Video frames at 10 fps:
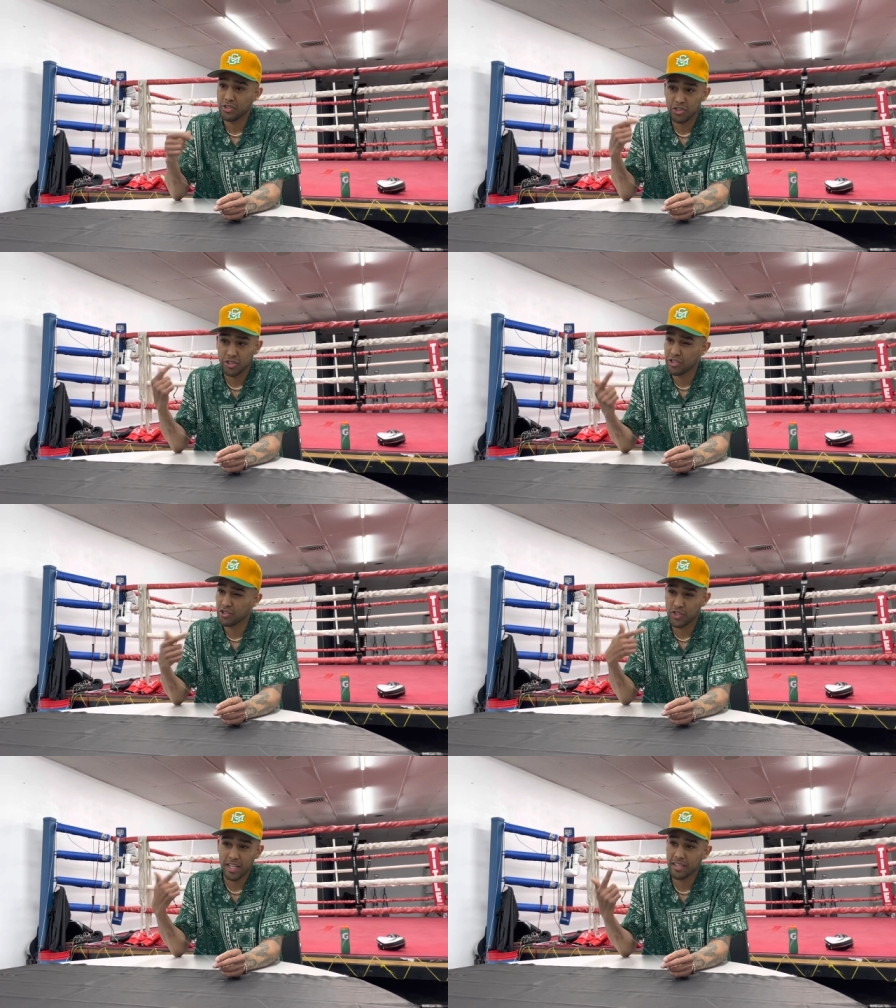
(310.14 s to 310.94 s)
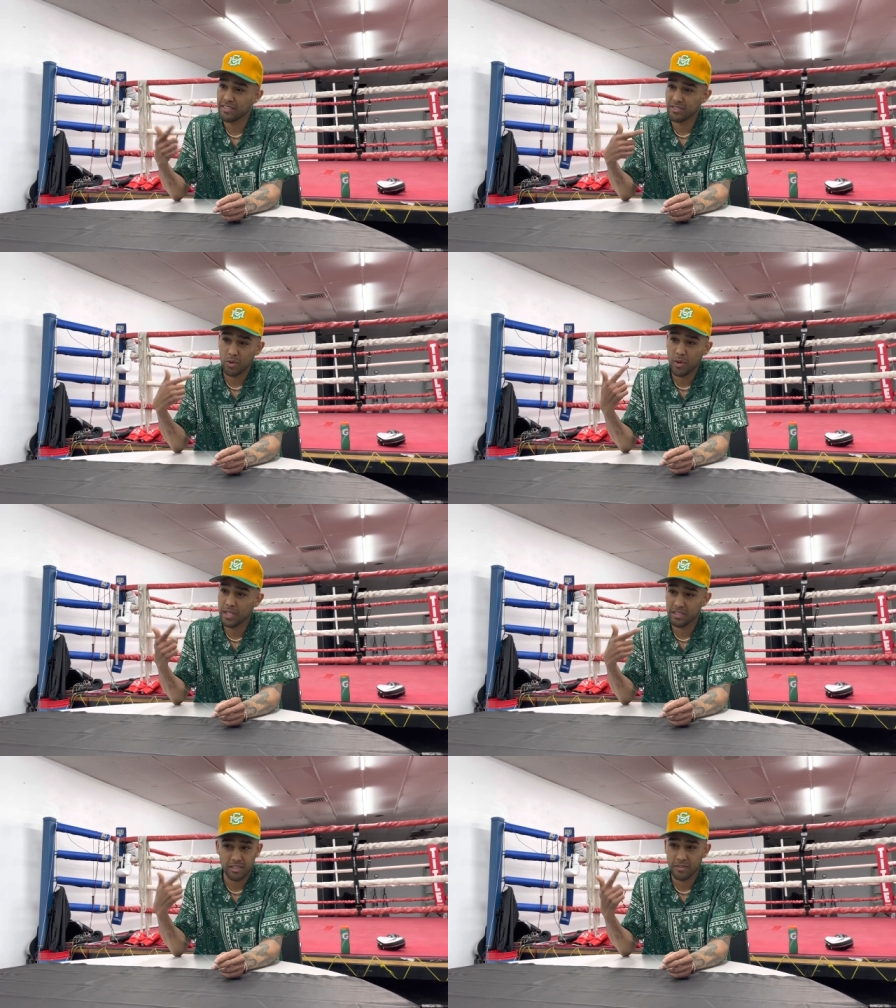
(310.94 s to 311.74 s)
Your adrenaline's going
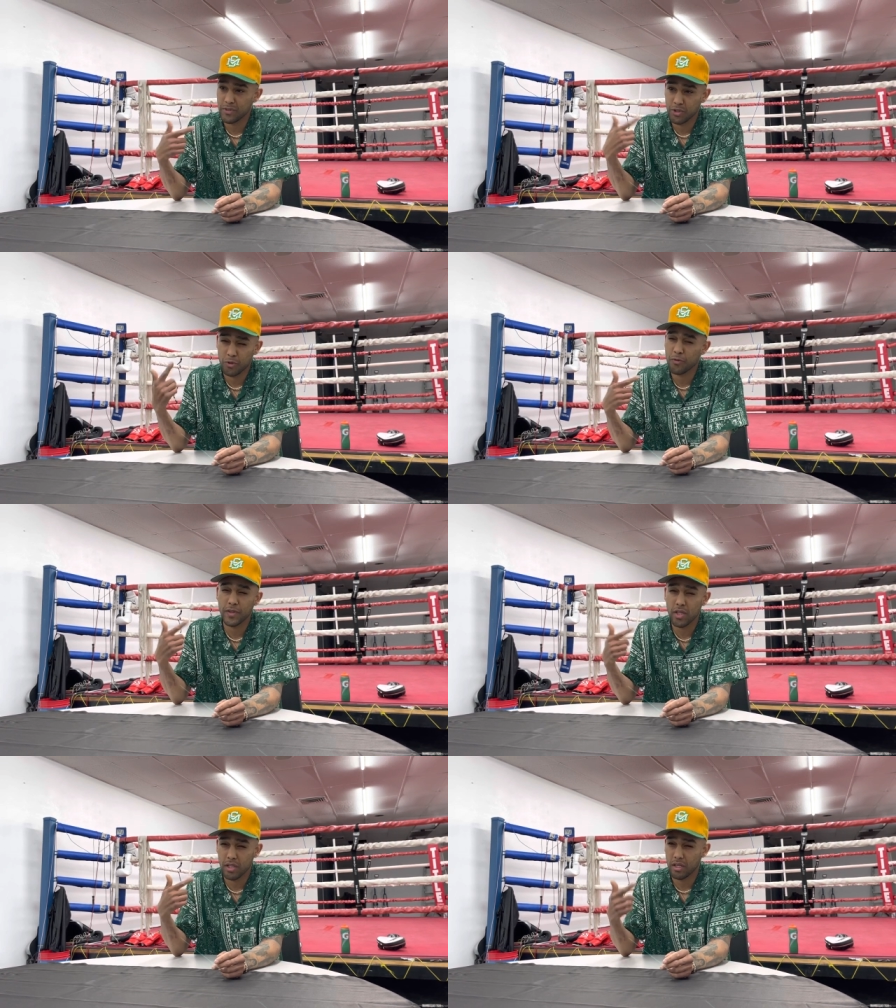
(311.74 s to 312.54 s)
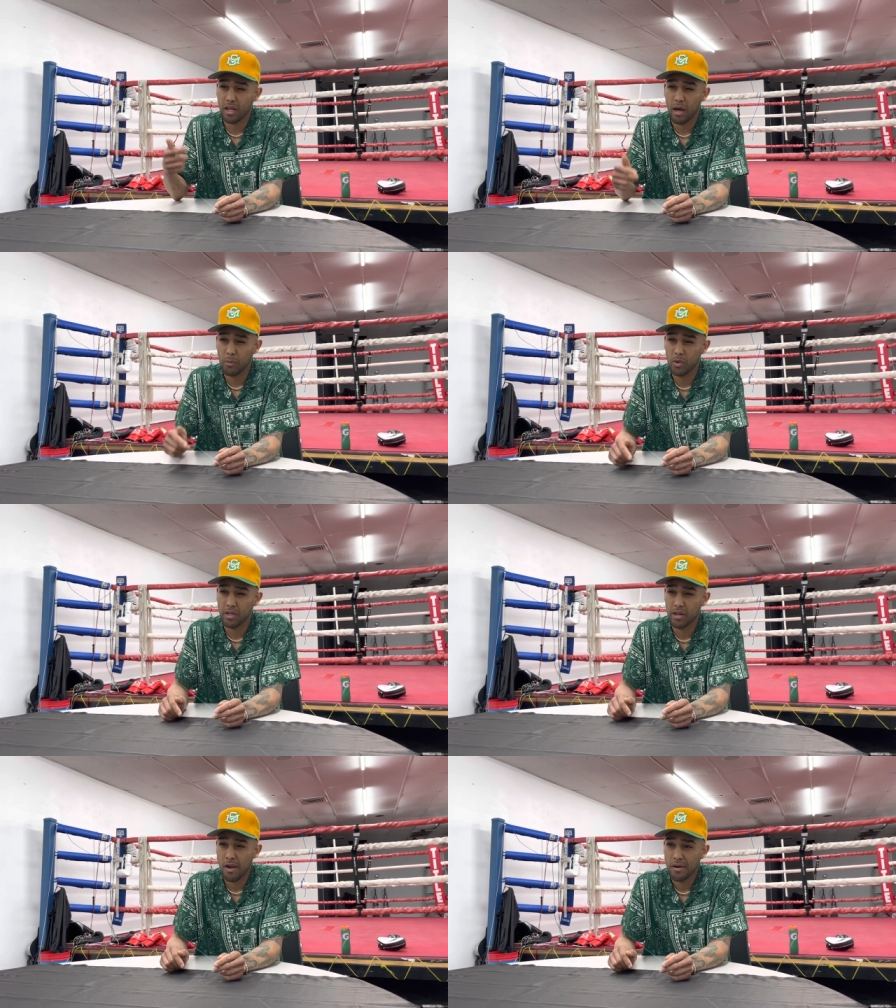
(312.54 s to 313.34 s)
and just feel, you feel it a lot more.
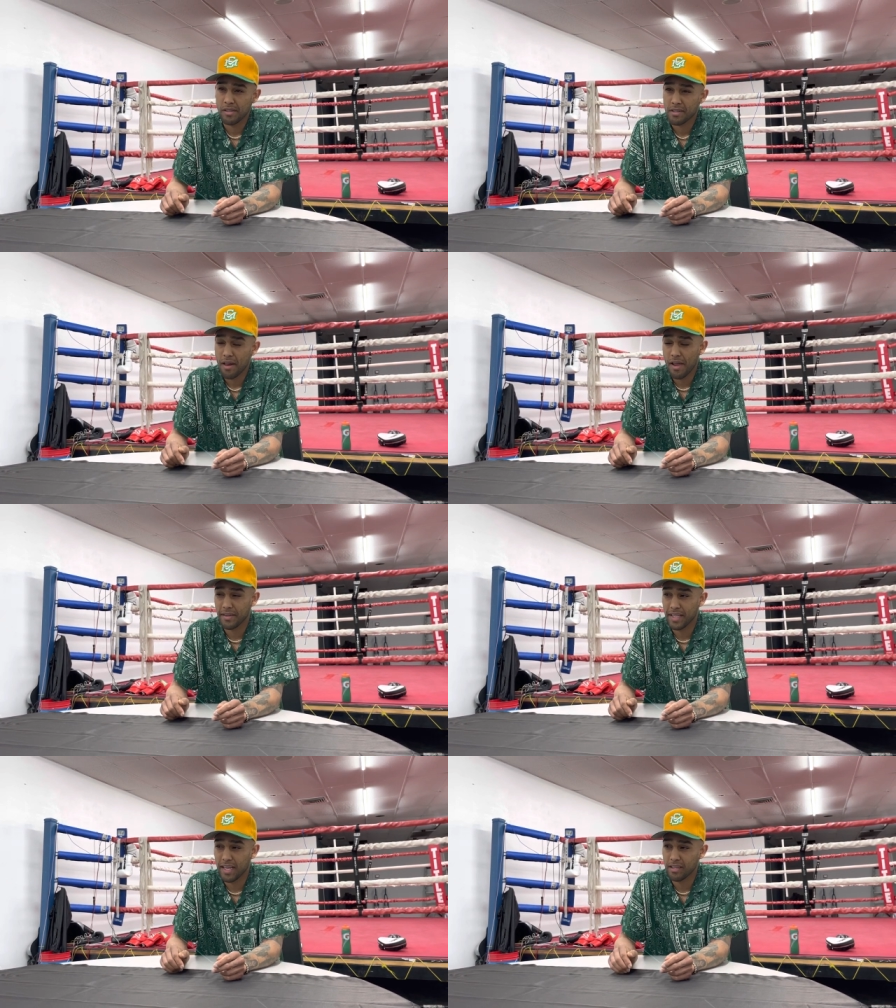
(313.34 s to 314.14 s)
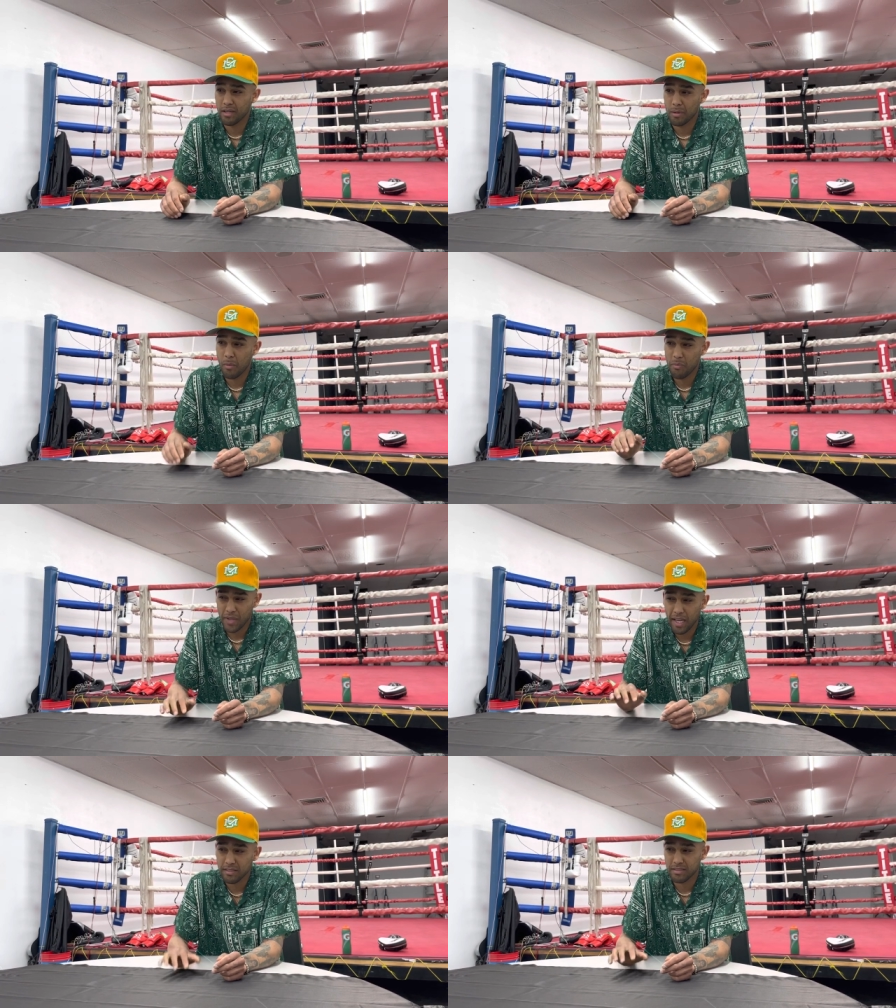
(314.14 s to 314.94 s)
And that
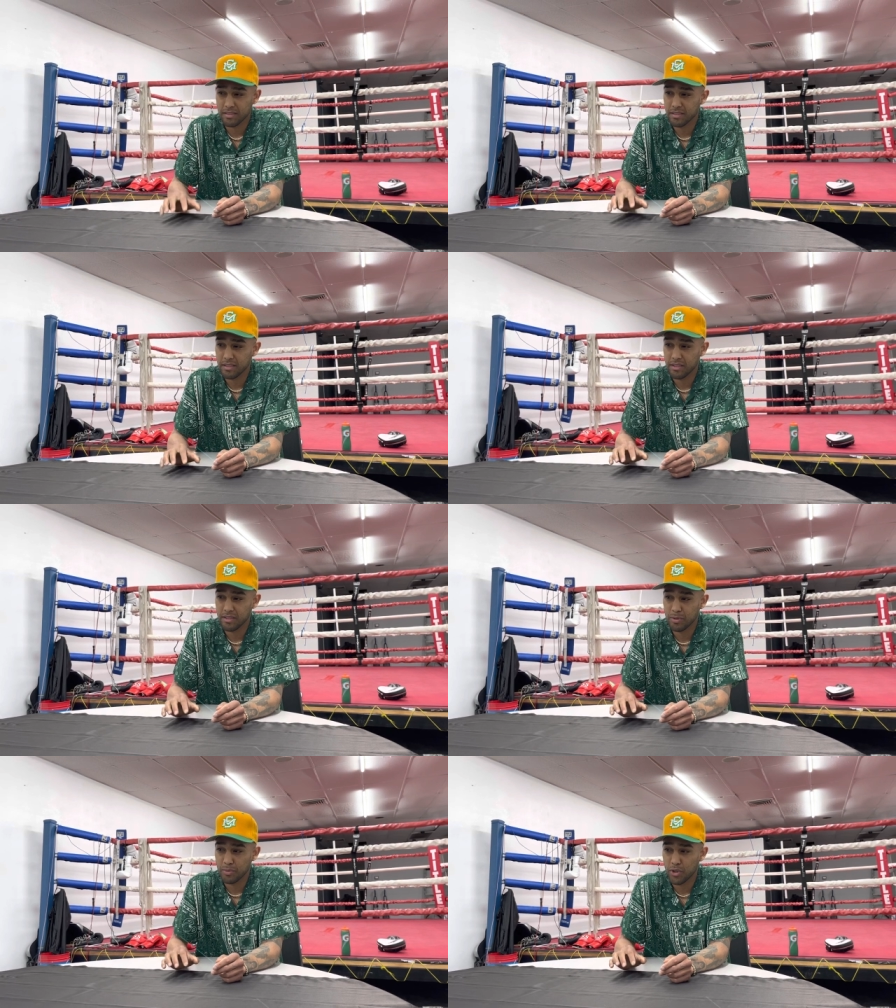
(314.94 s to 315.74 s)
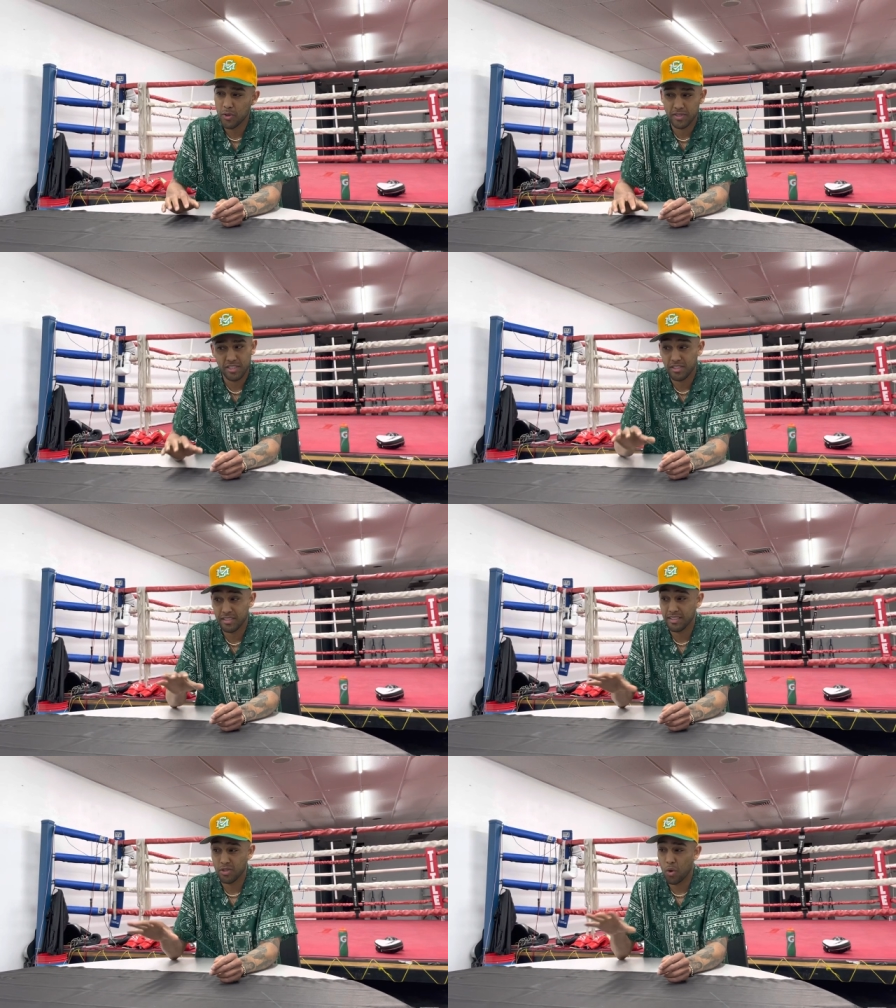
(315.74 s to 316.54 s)
that's the pros. It's just,
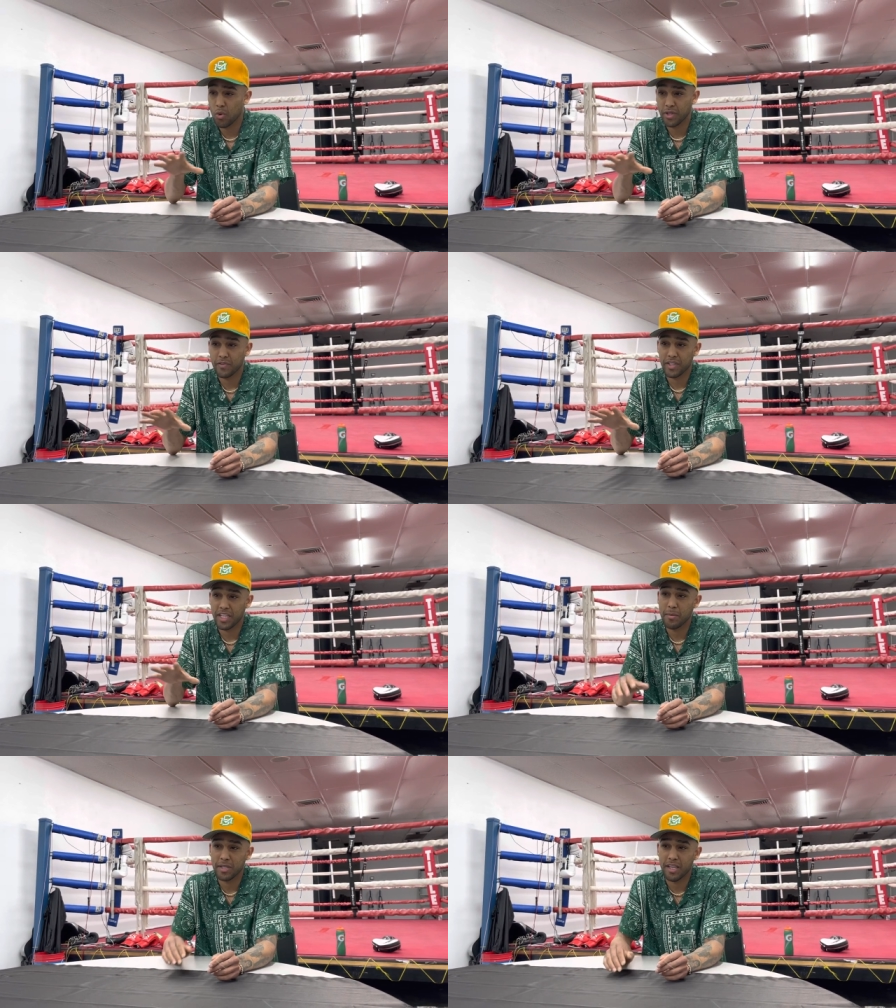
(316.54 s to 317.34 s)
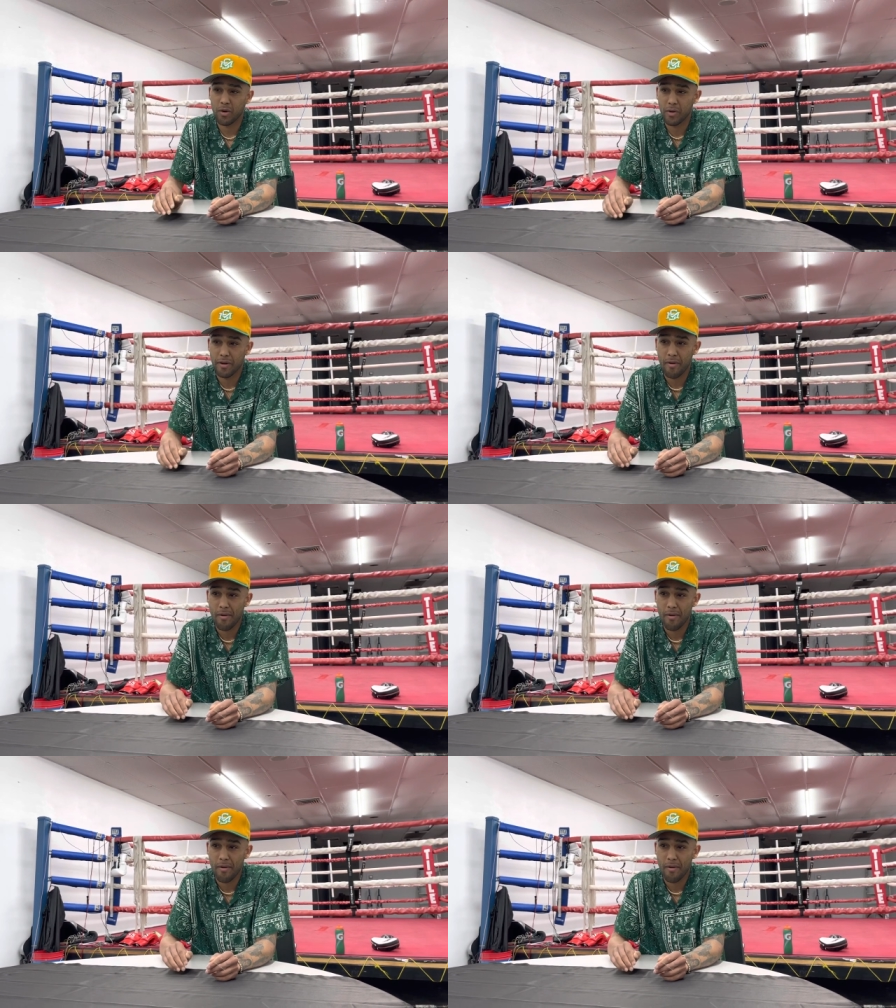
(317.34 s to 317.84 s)
it's a whole different game in that way.